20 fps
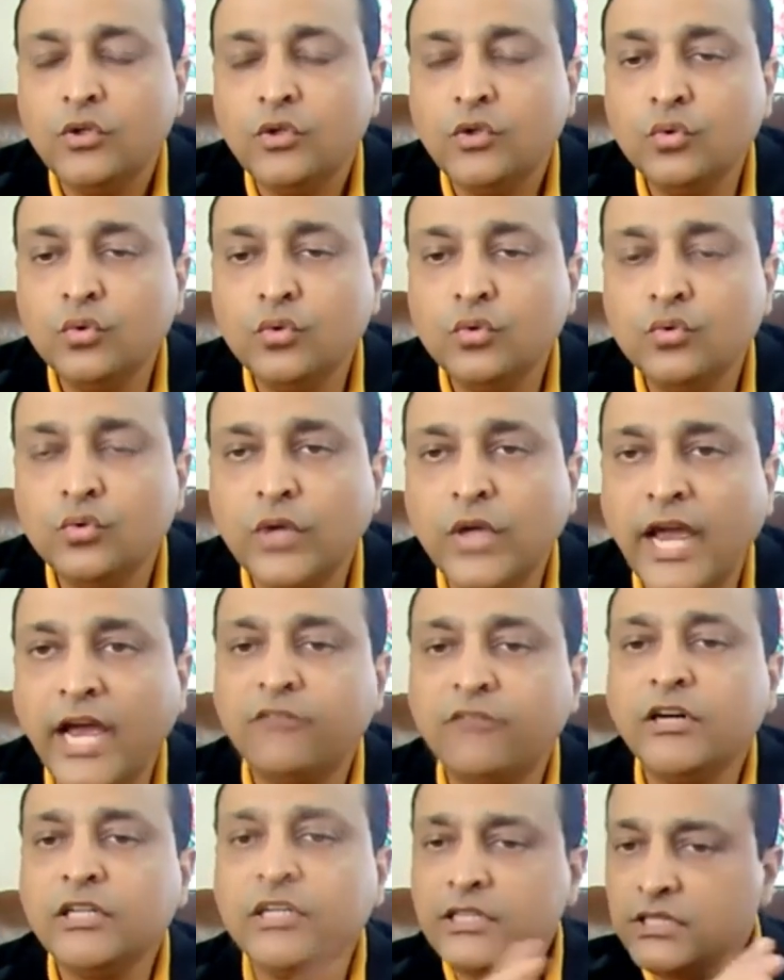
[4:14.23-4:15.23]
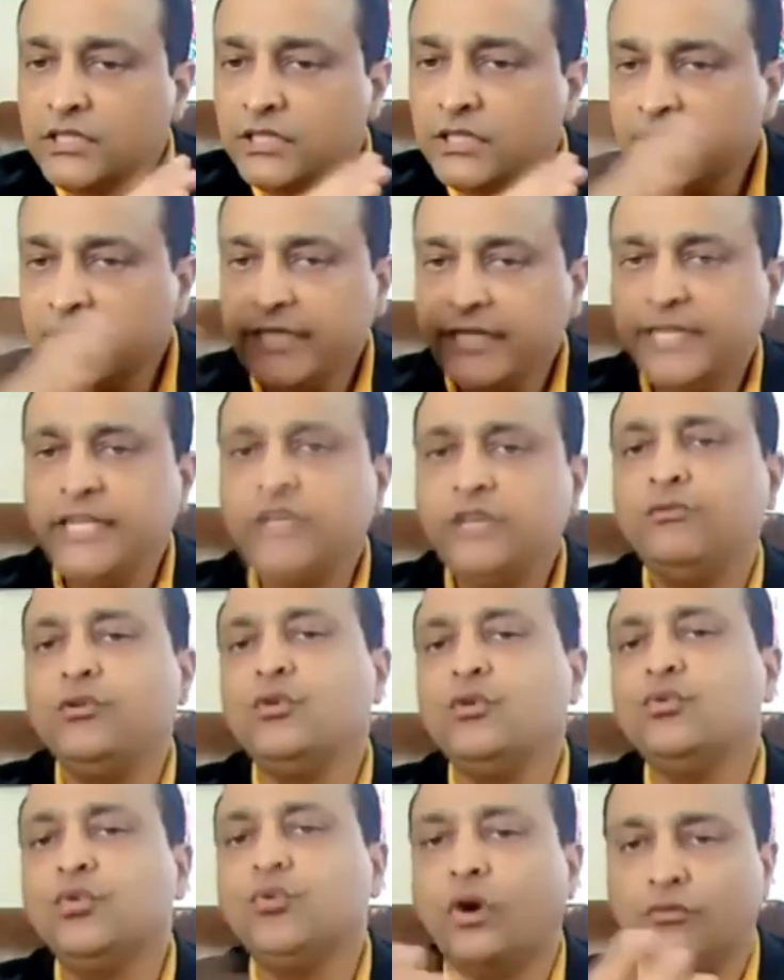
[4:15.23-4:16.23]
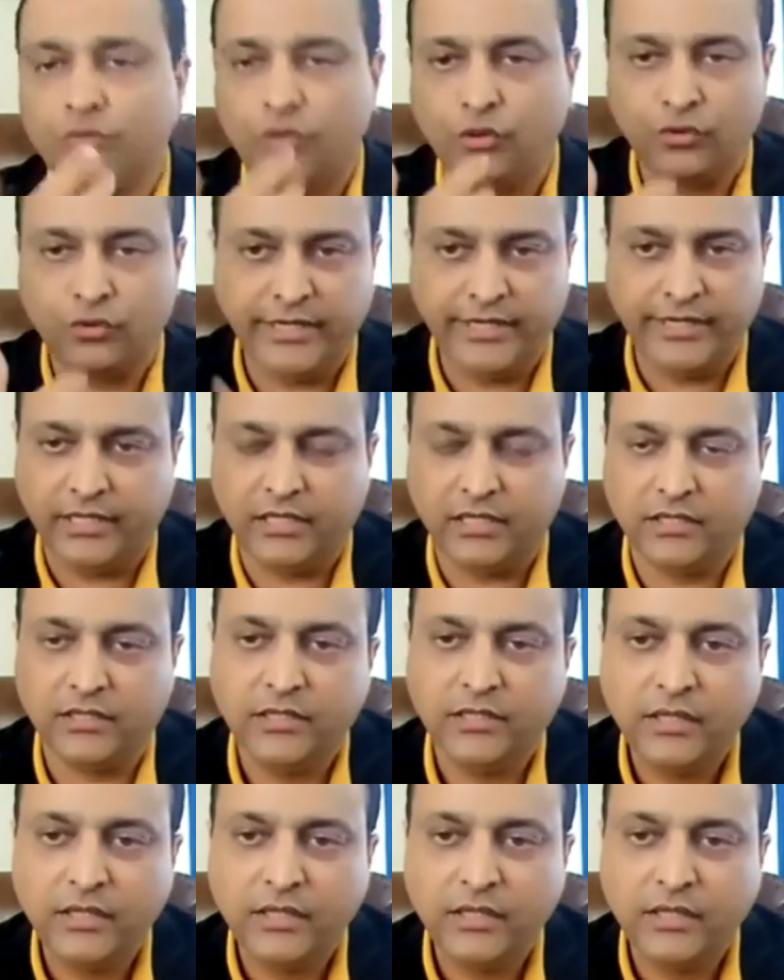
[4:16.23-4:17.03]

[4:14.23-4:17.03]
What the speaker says: to have a 3D view of your data.